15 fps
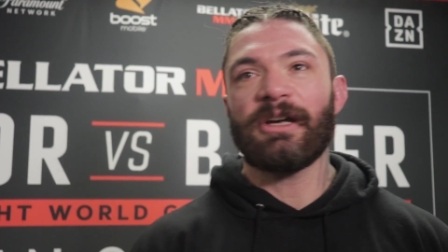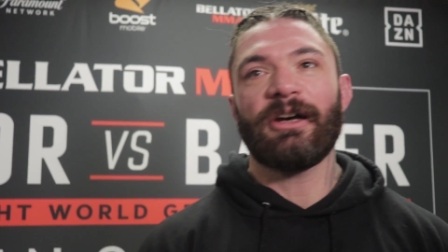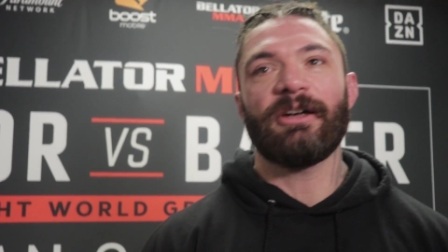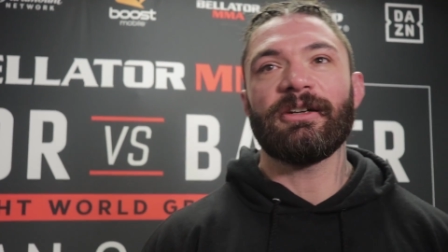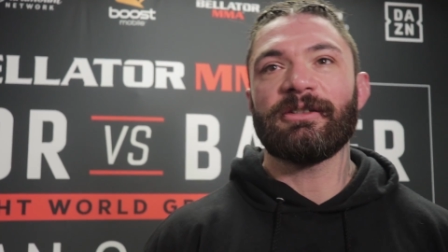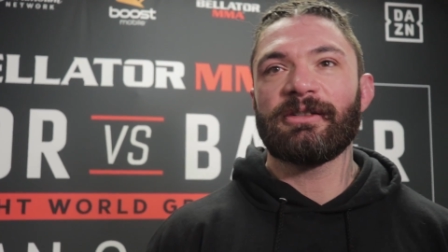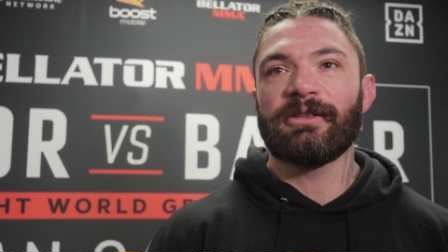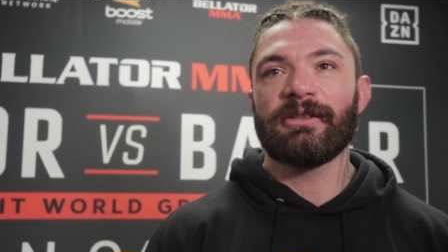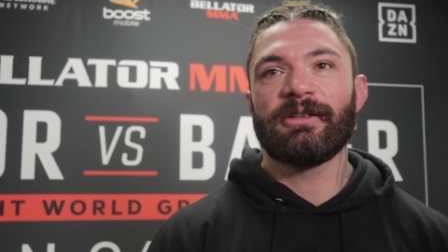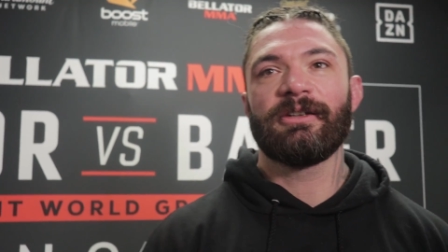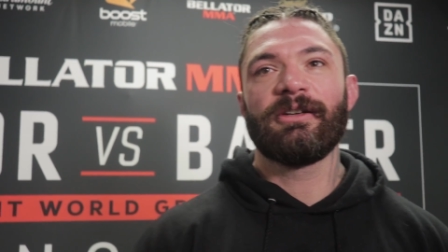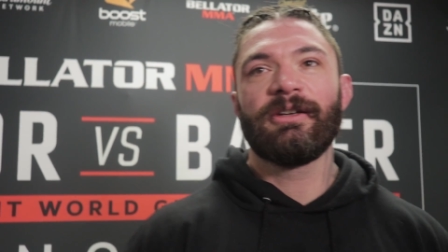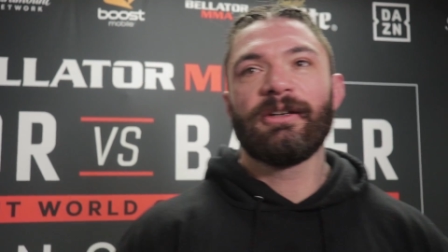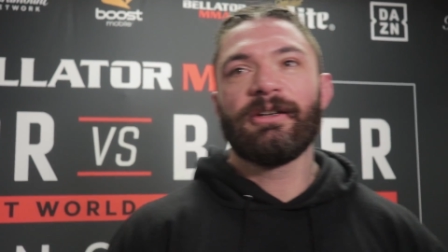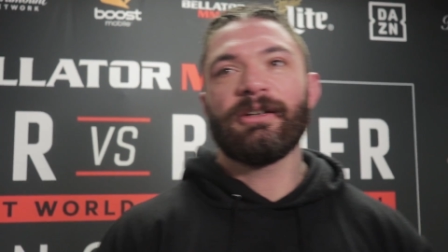hogs.
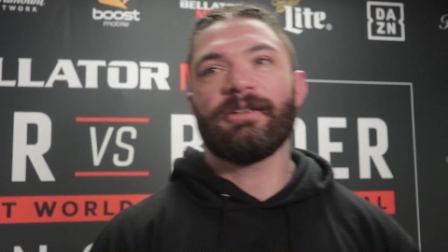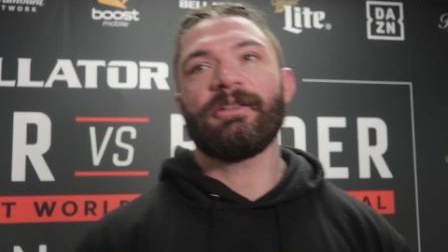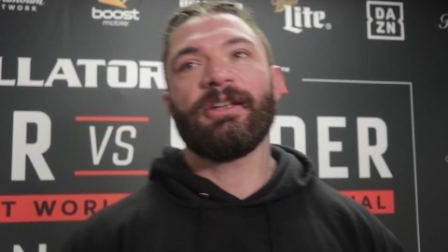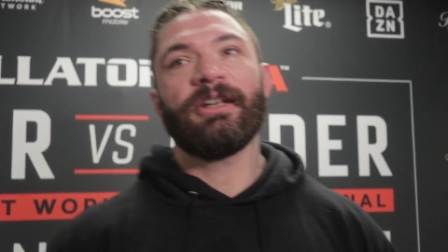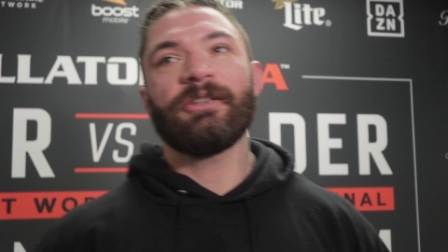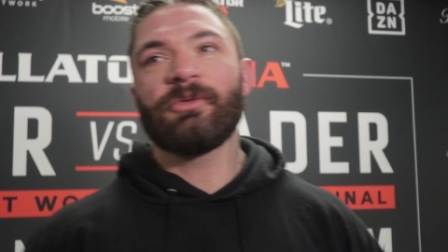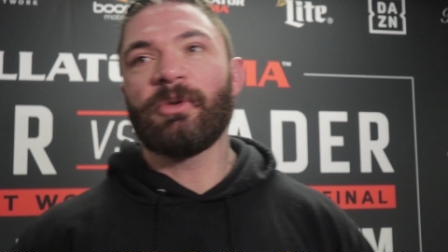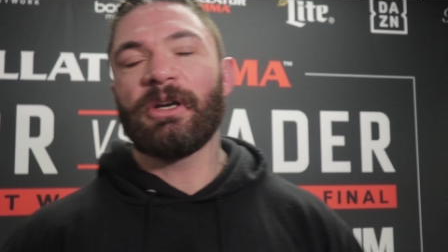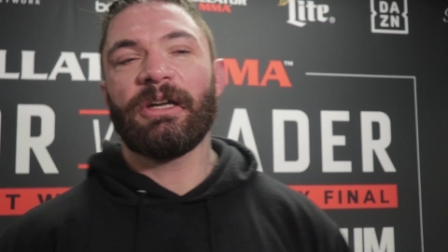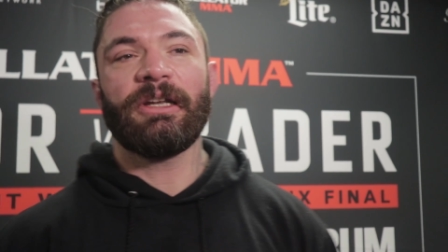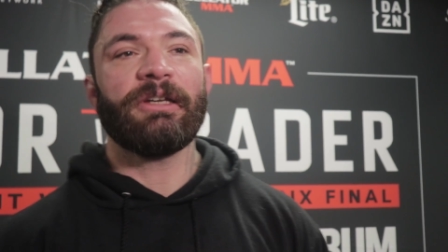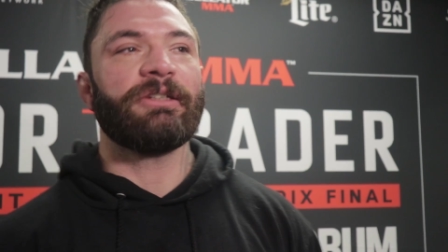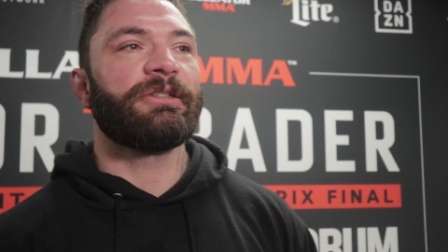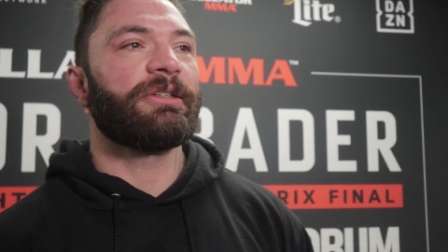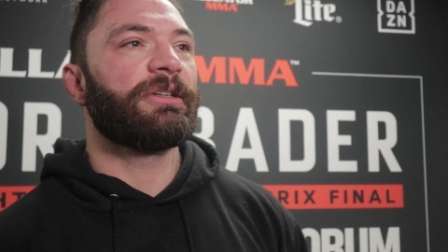It is what it
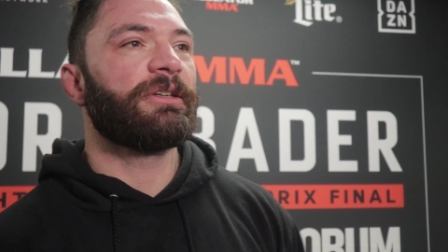is.